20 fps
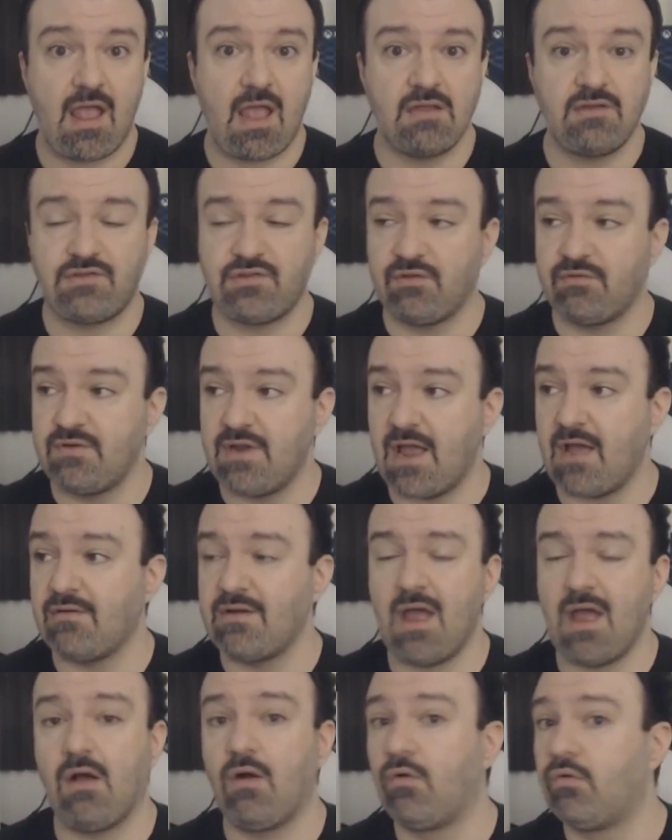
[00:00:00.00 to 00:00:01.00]
And so now
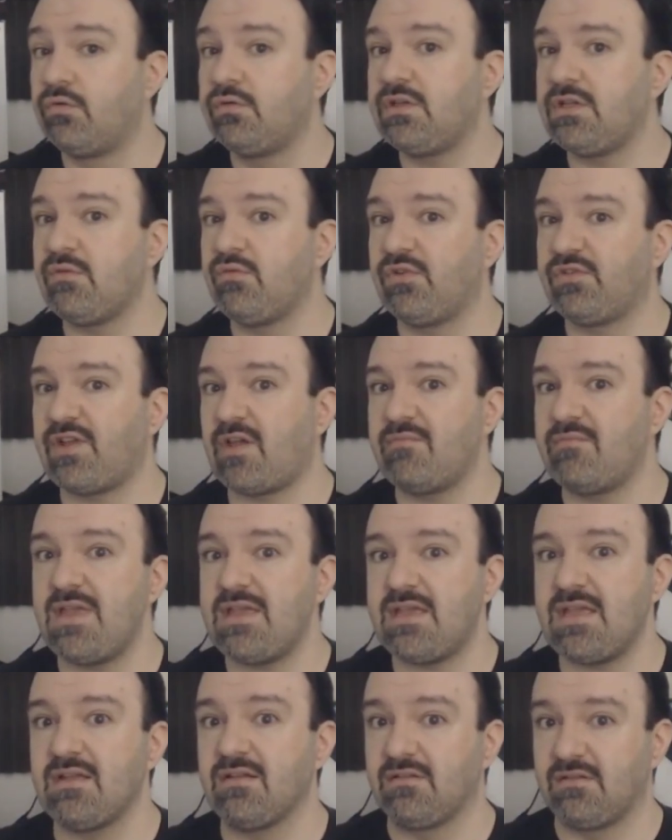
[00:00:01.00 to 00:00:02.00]
not only was I
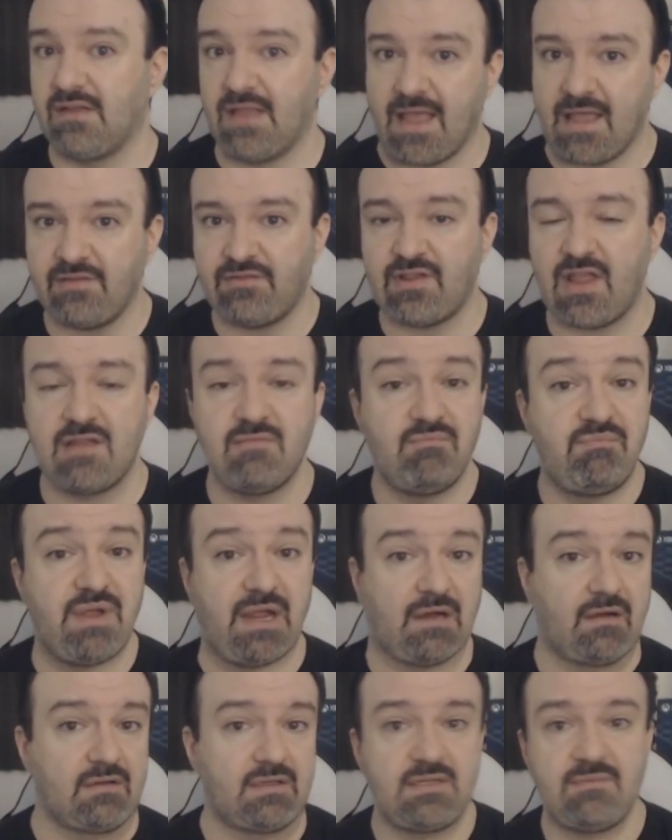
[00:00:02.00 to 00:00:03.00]
making less and
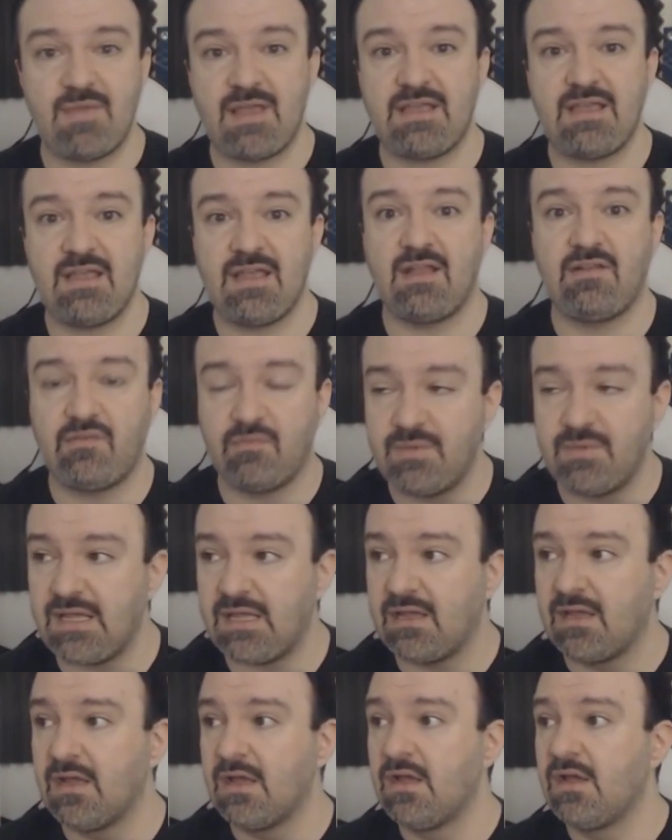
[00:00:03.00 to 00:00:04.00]
barely making ends
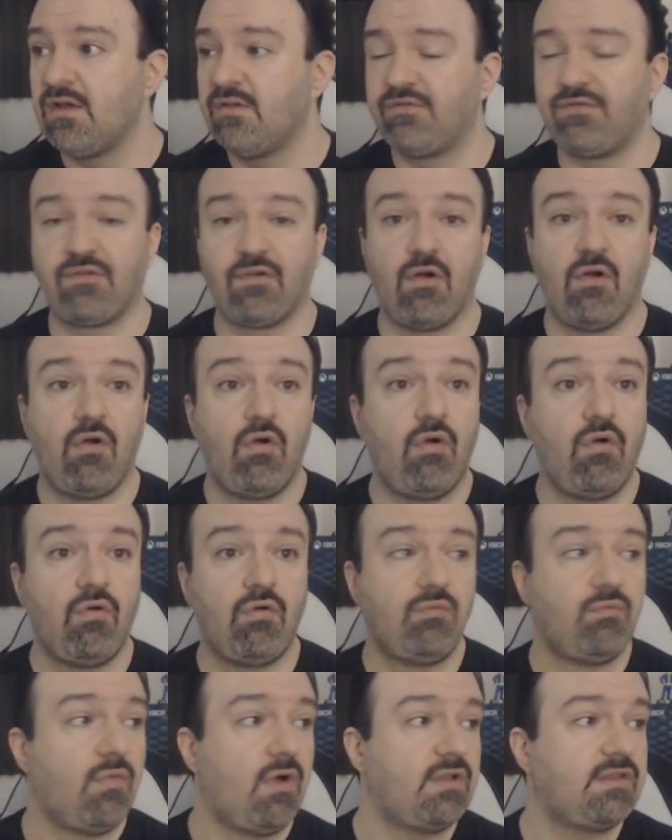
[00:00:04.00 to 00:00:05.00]
meet, for a
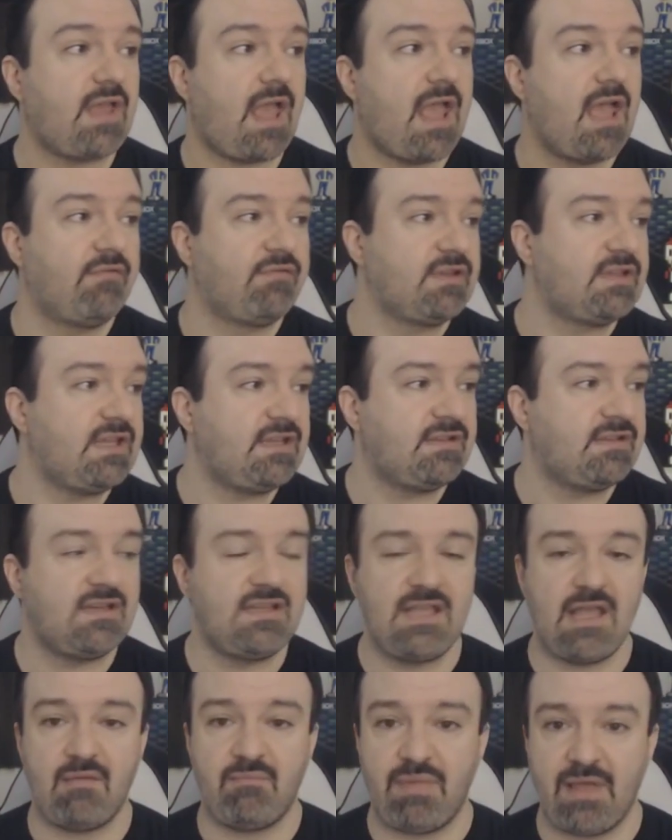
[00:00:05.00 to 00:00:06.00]
whole month, everything
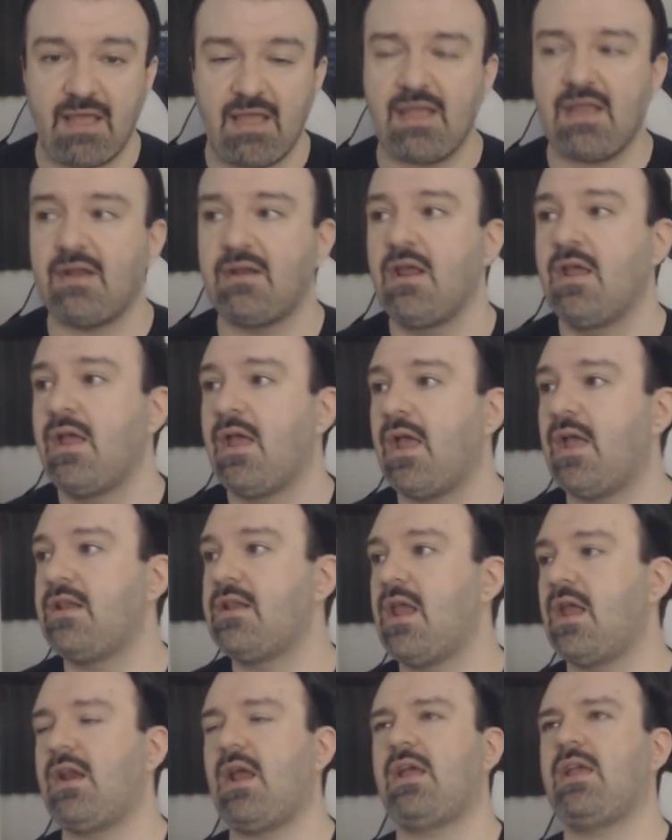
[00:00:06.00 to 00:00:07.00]
didn't get paid.
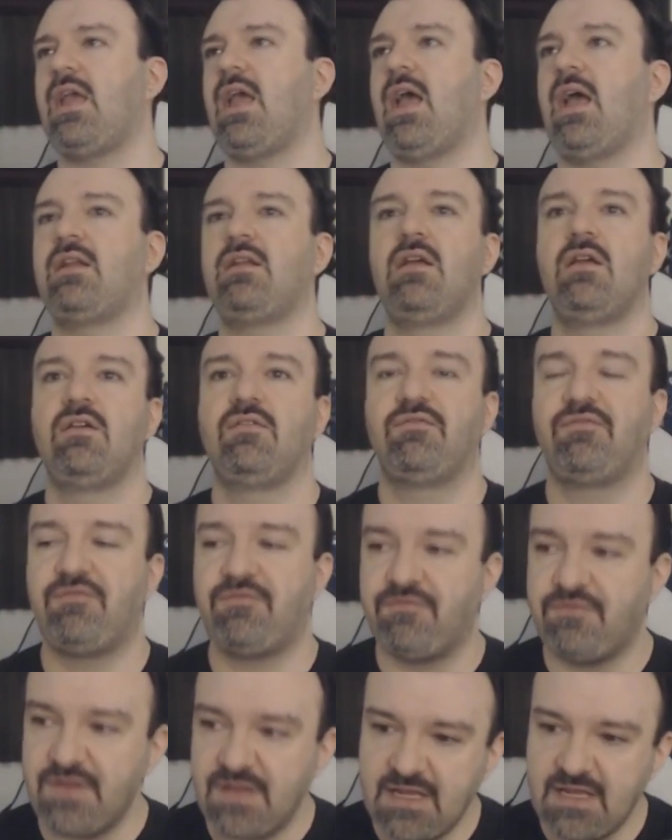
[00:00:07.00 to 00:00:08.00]
And then I had
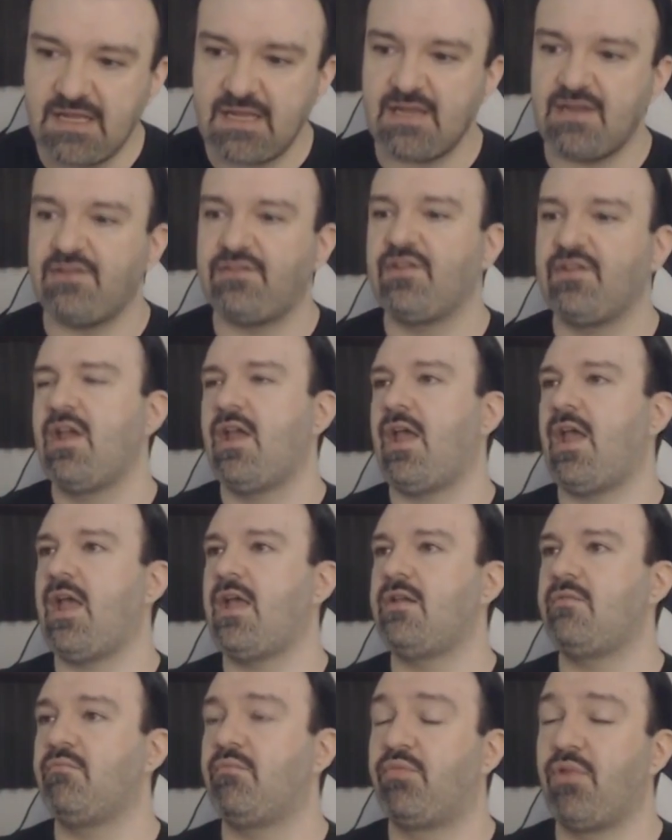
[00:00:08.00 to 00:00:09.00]
fees
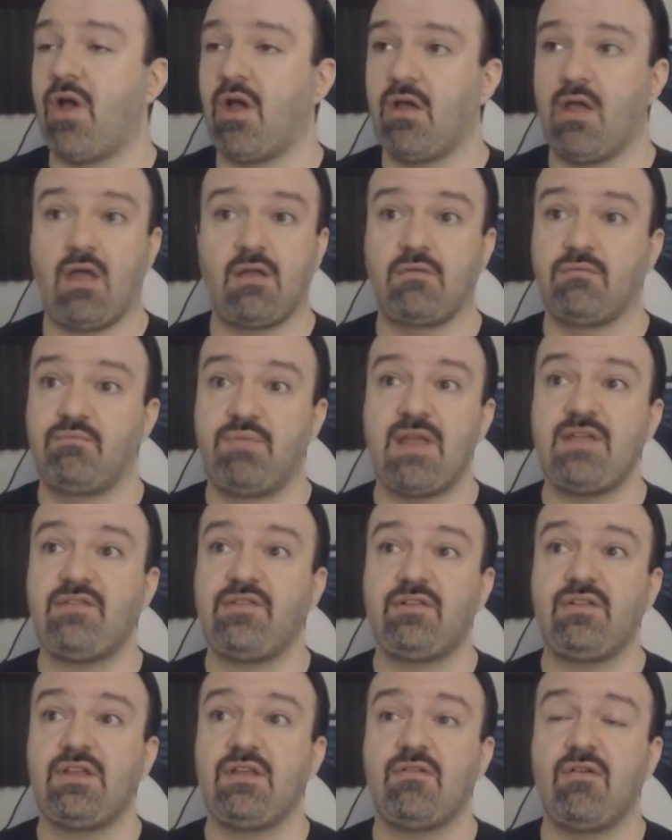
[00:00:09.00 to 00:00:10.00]
and
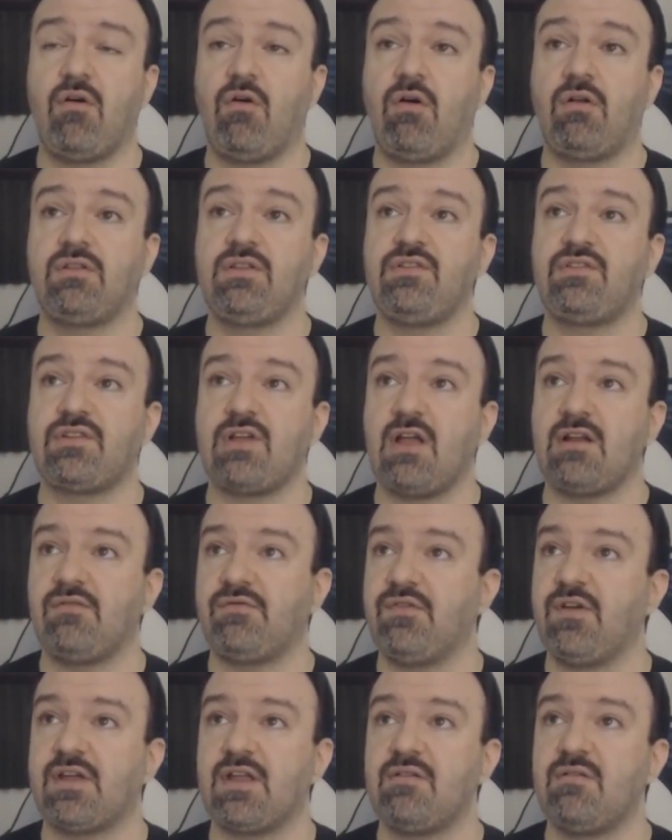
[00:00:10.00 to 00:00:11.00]
basically all these kind
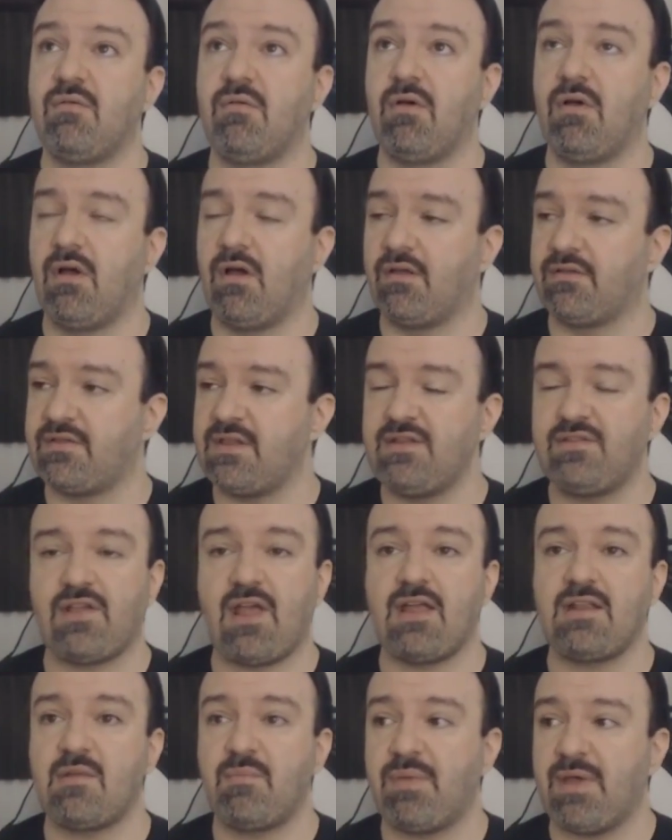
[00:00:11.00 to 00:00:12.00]
of fucking things
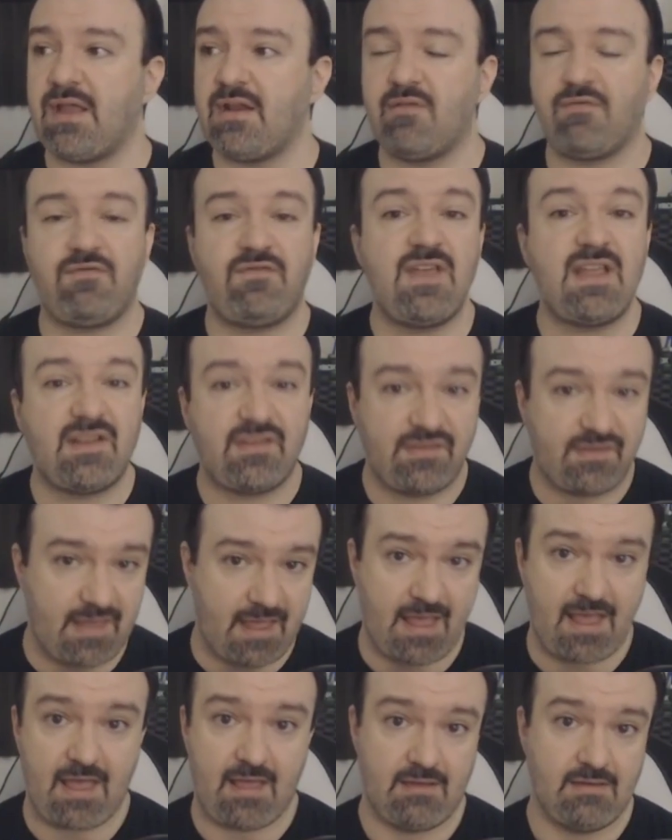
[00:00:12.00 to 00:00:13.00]
I had to pay to fix
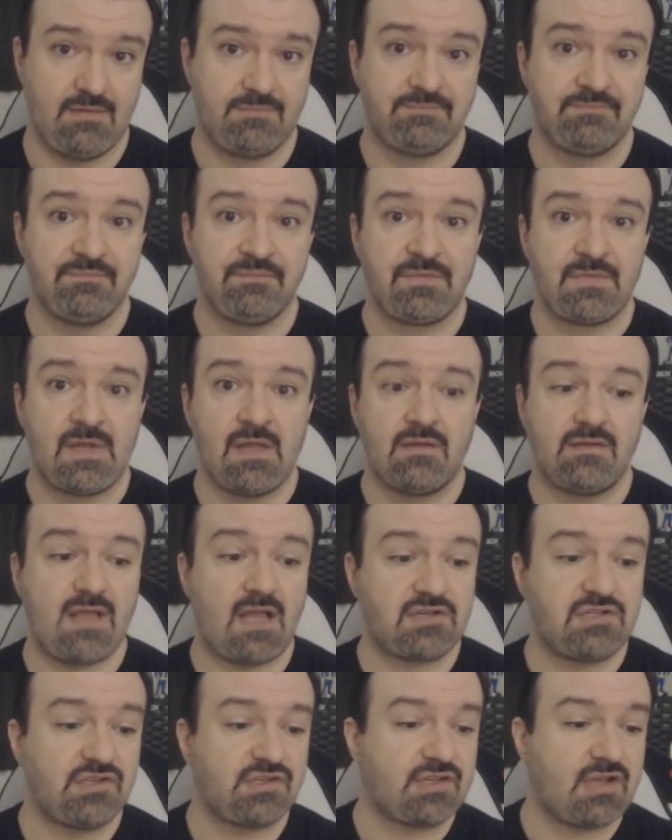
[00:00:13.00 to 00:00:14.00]
that.
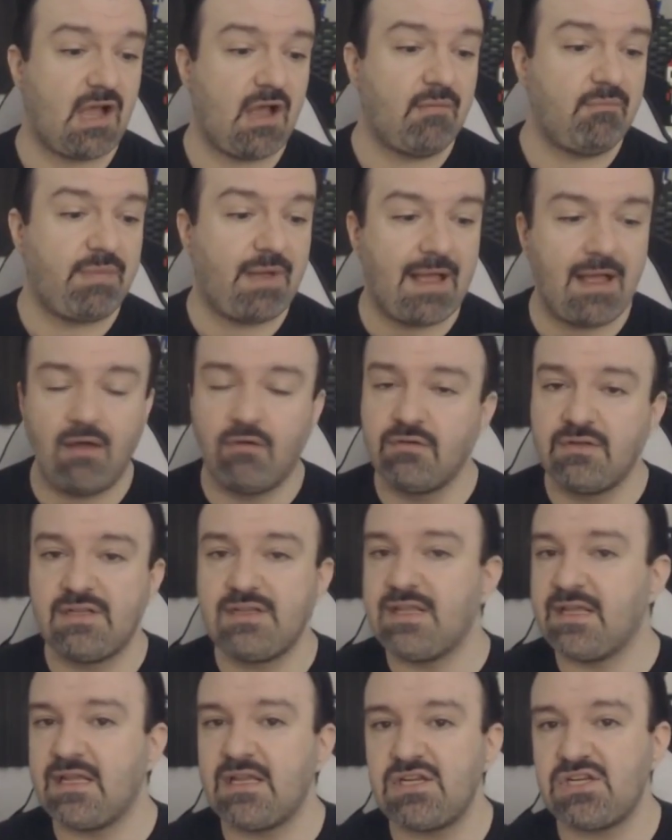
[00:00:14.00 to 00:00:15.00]
That just
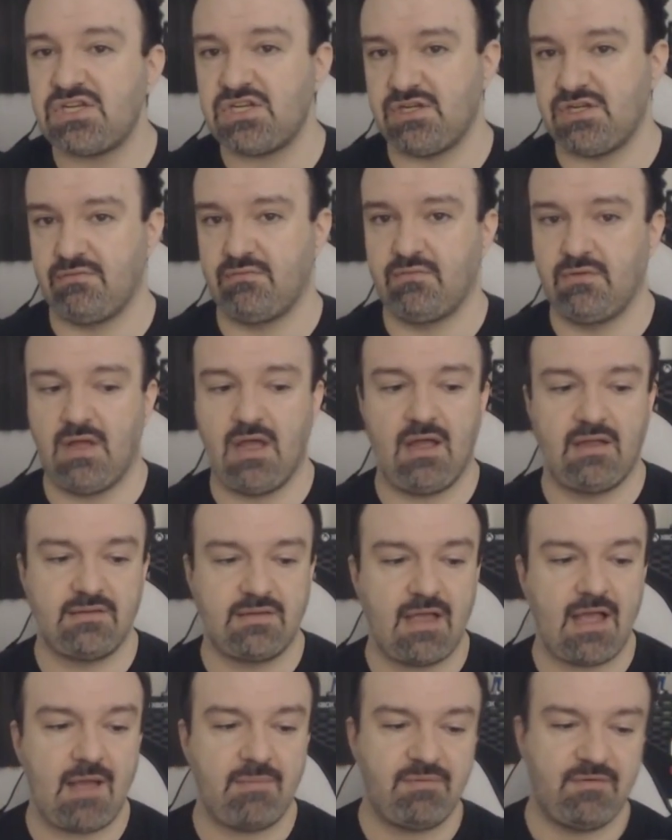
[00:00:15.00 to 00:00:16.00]
compounded the issue on
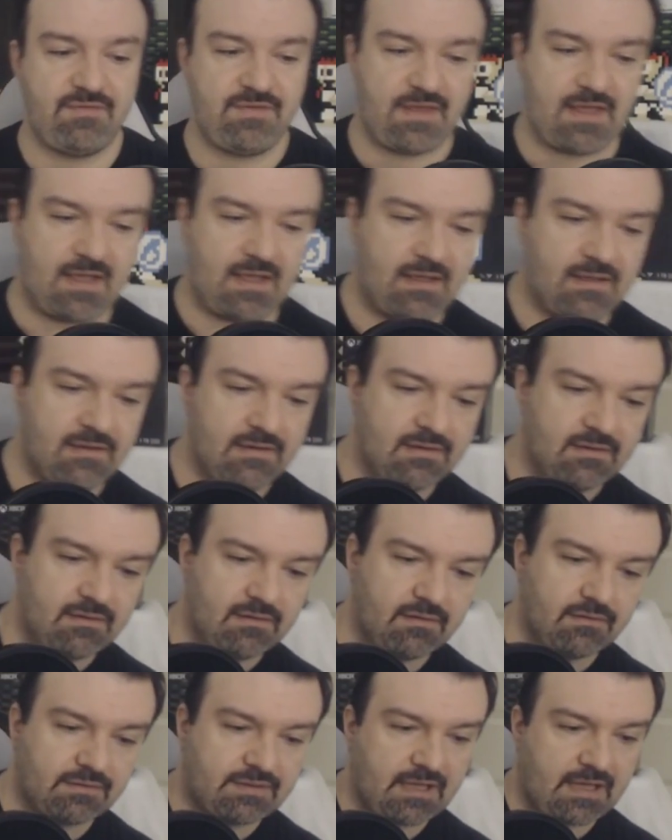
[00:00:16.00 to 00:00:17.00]
top of that.
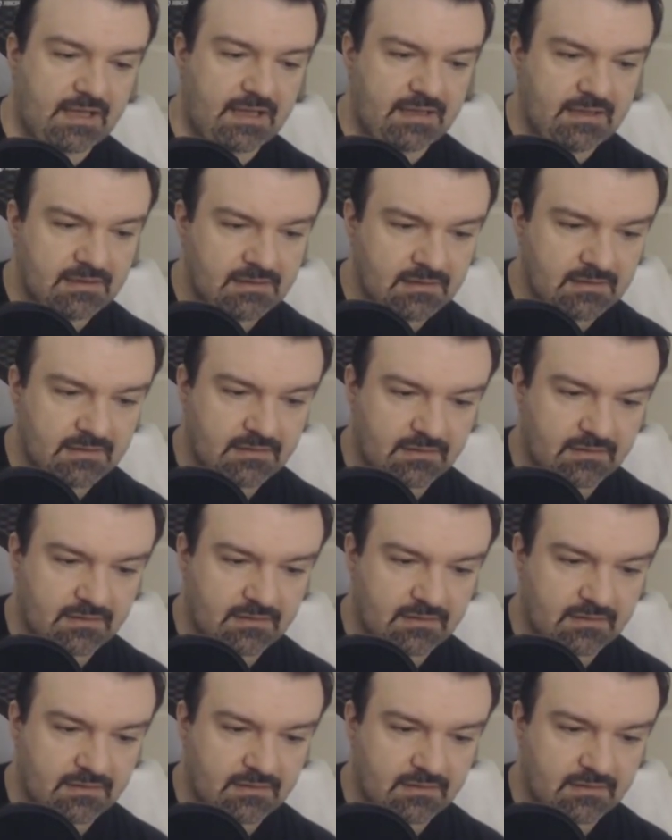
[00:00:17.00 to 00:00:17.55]
Okay?